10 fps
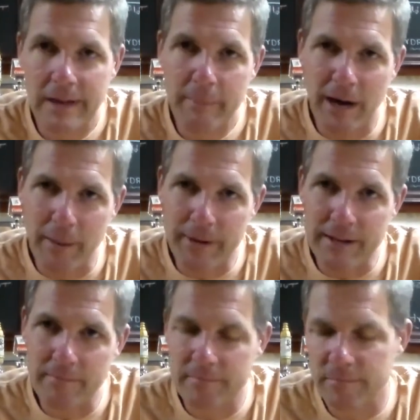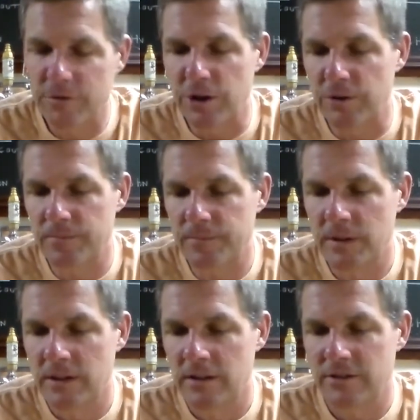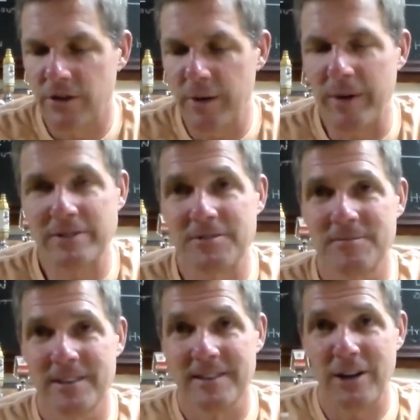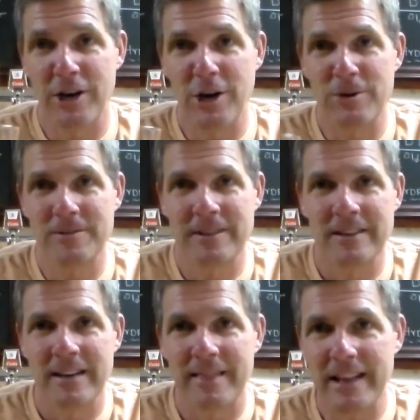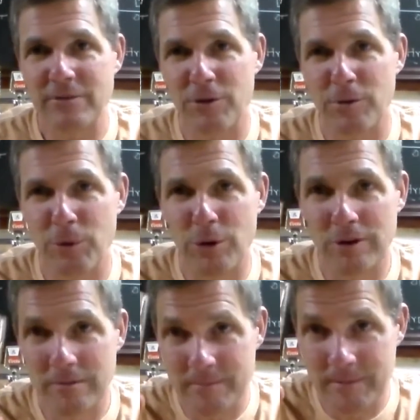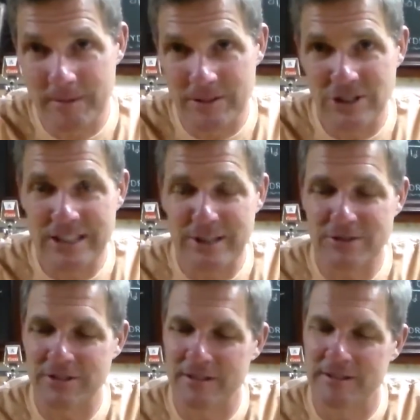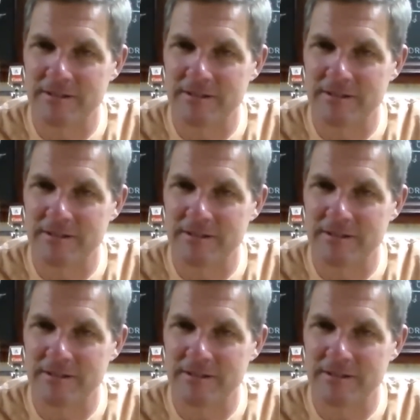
I'm a hophead, so anyways, there you go. Thanks for the brewer. Cheers.